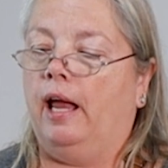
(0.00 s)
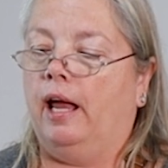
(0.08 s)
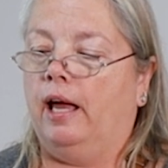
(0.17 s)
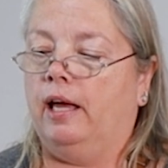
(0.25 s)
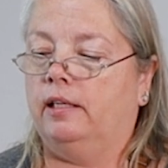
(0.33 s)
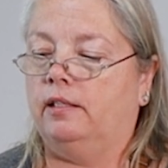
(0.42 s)

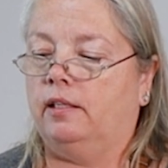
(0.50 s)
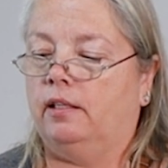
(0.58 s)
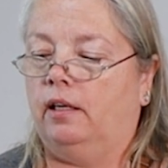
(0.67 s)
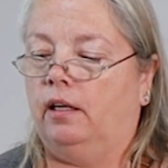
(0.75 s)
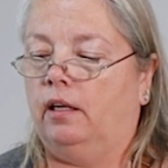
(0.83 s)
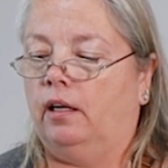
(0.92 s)
and
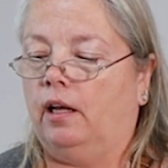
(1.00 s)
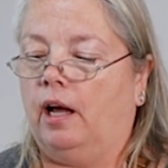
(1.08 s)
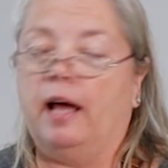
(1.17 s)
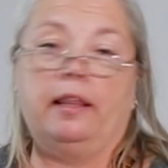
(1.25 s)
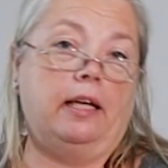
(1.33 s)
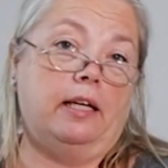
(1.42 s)

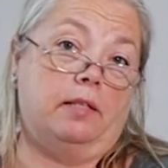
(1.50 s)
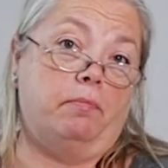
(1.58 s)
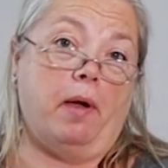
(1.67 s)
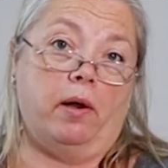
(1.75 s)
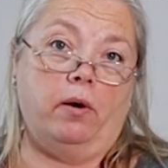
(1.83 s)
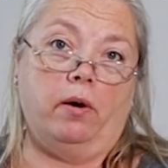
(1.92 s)
I think
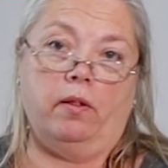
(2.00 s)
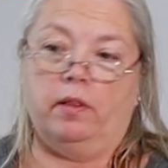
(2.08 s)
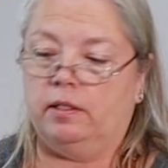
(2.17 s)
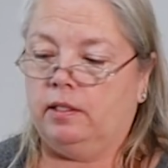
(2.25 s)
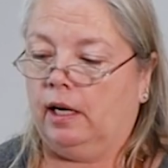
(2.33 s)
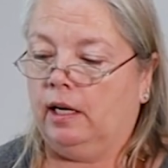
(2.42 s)
it's
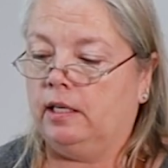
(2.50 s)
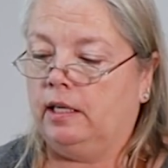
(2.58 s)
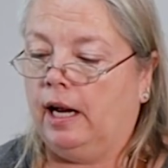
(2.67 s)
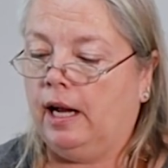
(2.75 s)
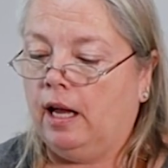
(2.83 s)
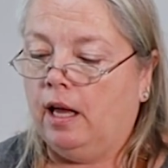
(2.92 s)
better the
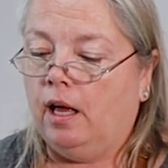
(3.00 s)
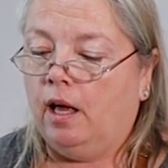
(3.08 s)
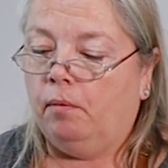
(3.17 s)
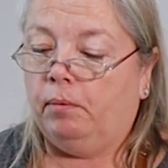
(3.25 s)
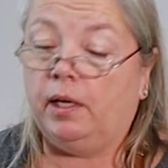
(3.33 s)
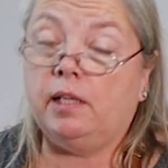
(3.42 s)
second day,
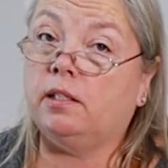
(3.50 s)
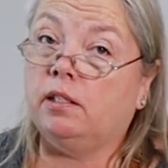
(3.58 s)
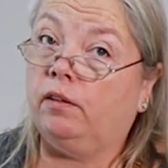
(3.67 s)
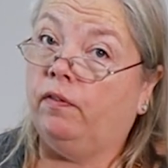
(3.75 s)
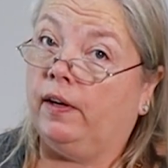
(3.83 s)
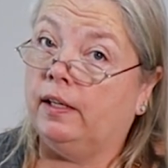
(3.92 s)
but
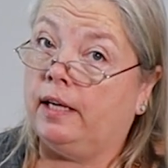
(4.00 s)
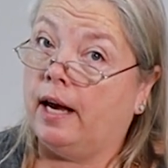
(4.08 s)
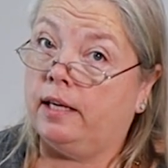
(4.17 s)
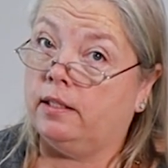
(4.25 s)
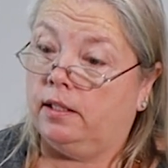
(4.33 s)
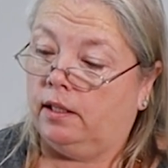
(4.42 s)
it's still
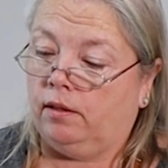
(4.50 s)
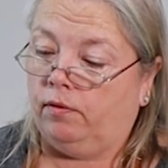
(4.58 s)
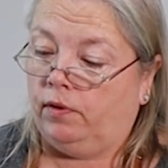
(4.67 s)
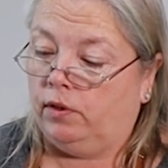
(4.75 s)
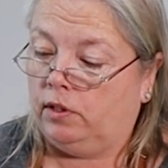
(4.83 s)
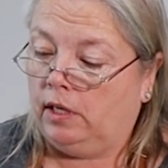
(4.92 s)

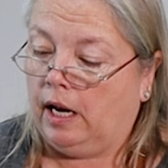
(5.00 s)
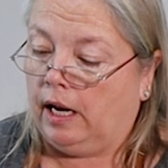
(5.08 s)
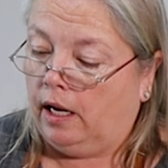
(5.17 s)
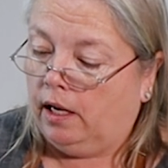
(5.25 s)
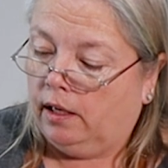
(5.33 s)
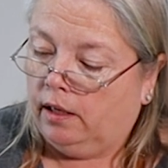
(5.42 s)
fantastic the first
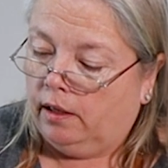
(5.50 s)
day.